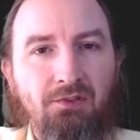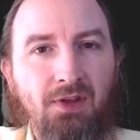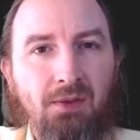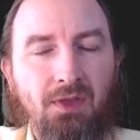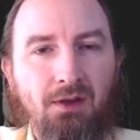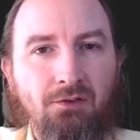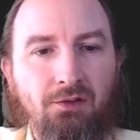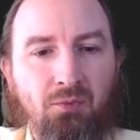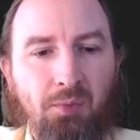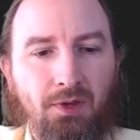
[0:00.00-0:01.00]
name that it
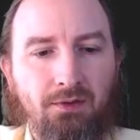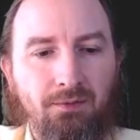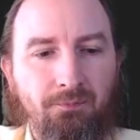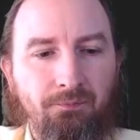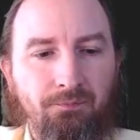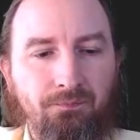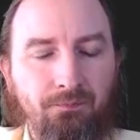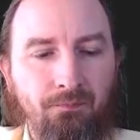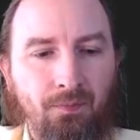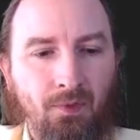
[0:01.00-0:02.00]
just built.
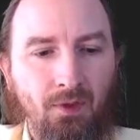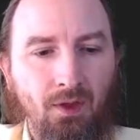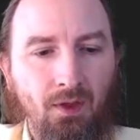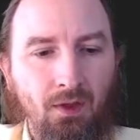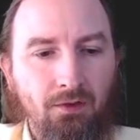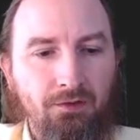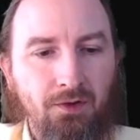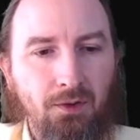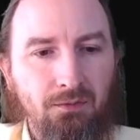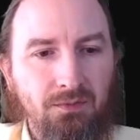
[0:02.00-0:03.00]

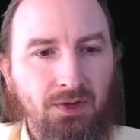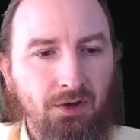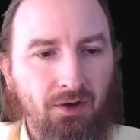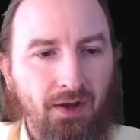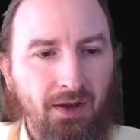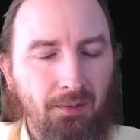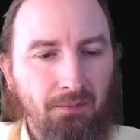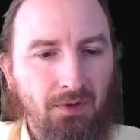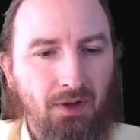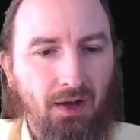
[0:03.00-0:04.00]
So here I
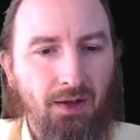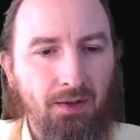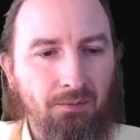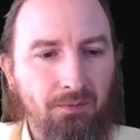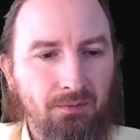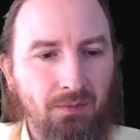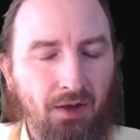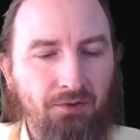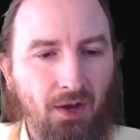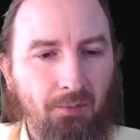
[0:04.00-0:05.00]
am.
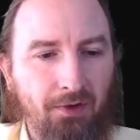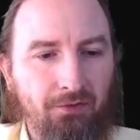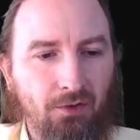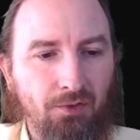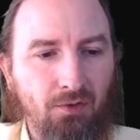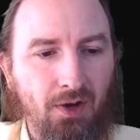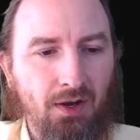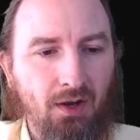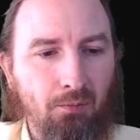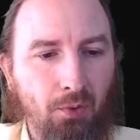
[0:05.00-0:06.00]
I've got my server
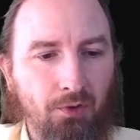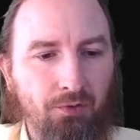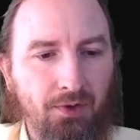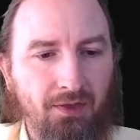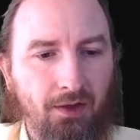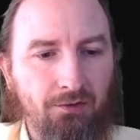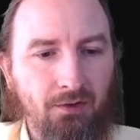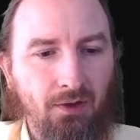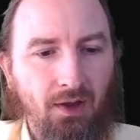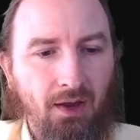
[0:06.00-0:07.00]
running on port
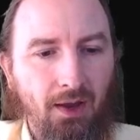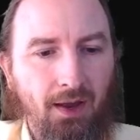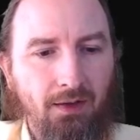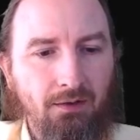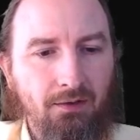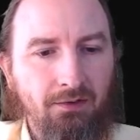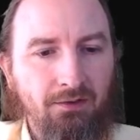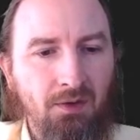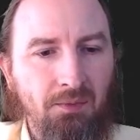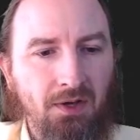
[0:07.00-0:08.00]
3000, and
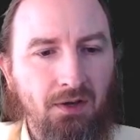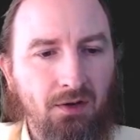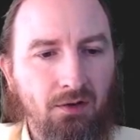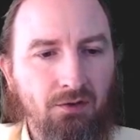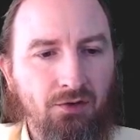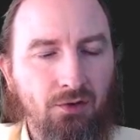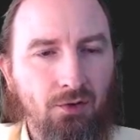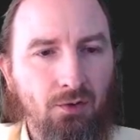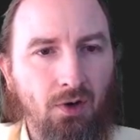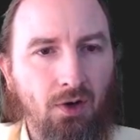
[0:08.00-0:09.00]
let's come in here
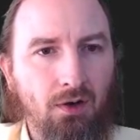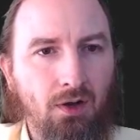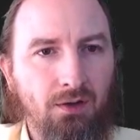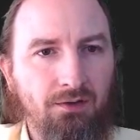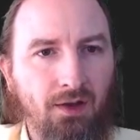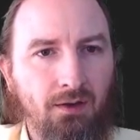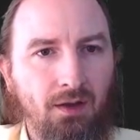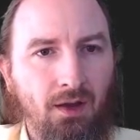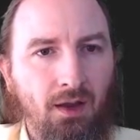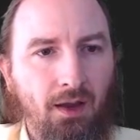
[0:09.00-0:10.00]
to our content
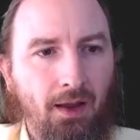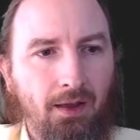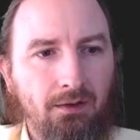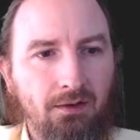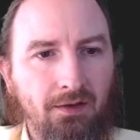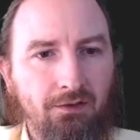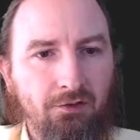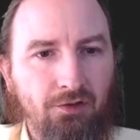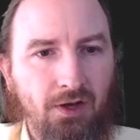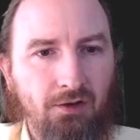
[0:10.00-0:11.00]
and let's
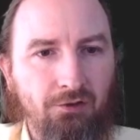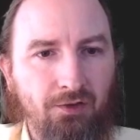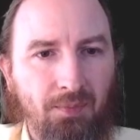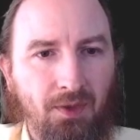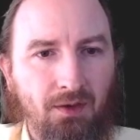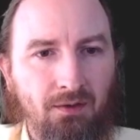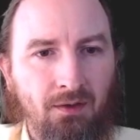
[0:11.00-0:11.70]
change something.